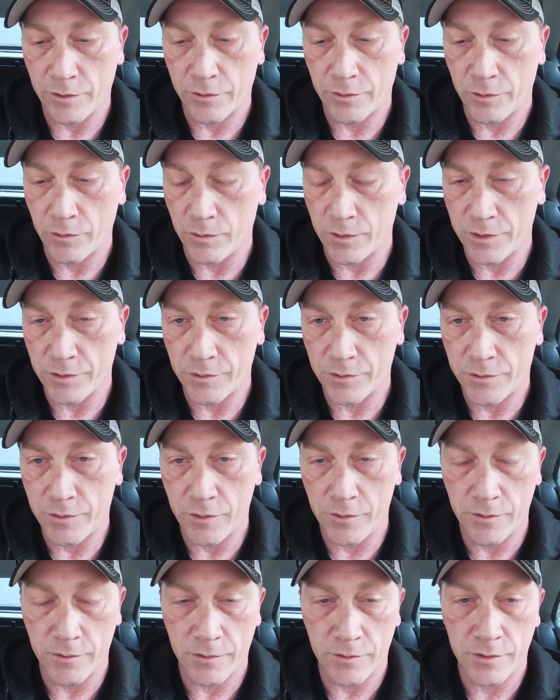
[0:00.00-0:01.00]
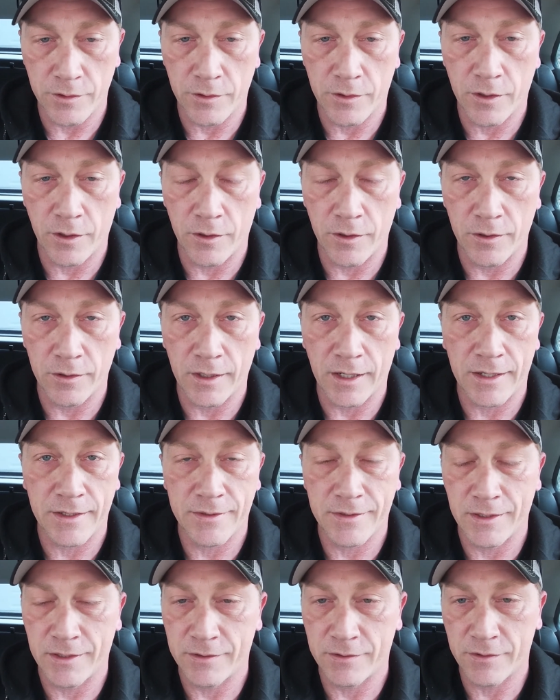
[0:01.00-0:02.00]
doing your tune on your car, like I
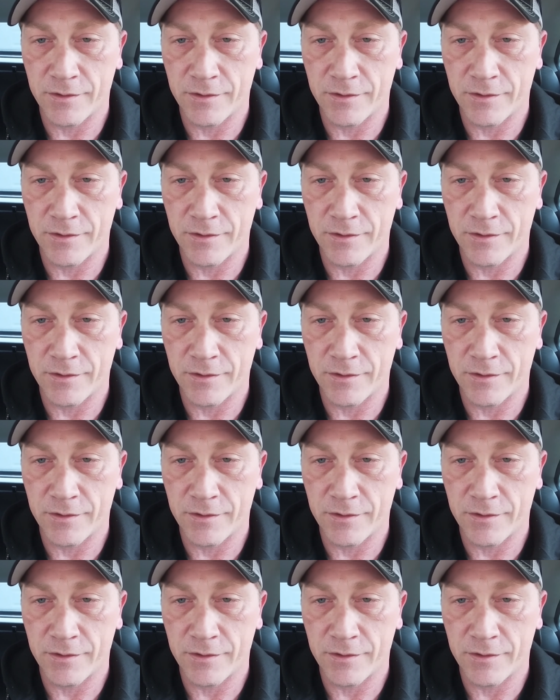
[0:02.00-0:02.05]
said,